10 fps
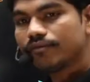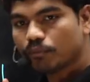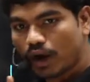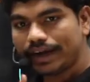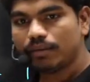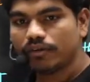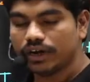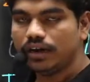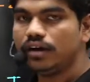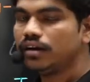Point number
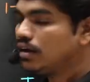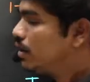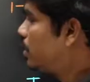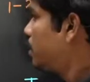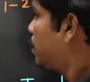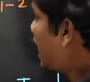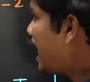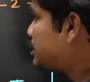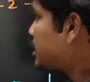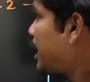1,
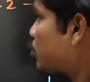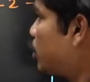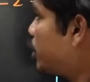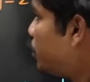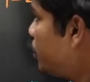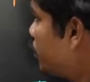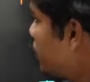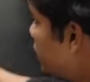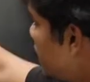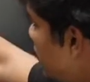as I told you,
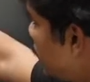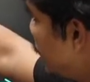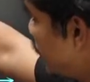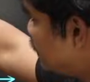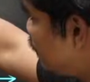your